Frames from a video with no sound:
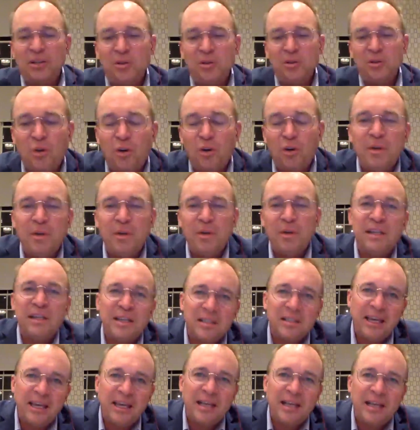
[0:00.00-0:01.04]
You told me to de-
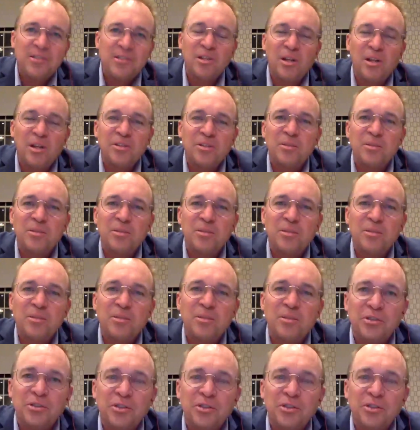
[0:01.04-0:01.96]
cancel all the subscriptions.